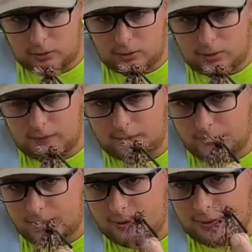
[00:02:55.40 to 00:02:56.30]
one
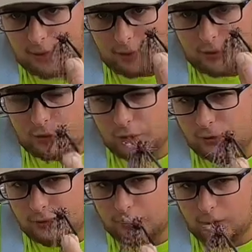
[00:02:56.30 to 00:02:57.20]
on
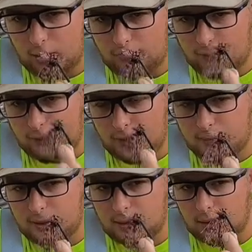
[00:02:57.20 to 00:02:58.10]
certain stuff if
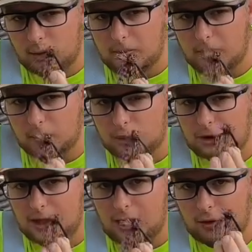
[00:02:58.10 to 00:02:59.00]
I'm in a little bit more
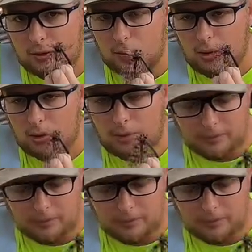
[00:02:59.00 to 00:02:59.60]
shallower water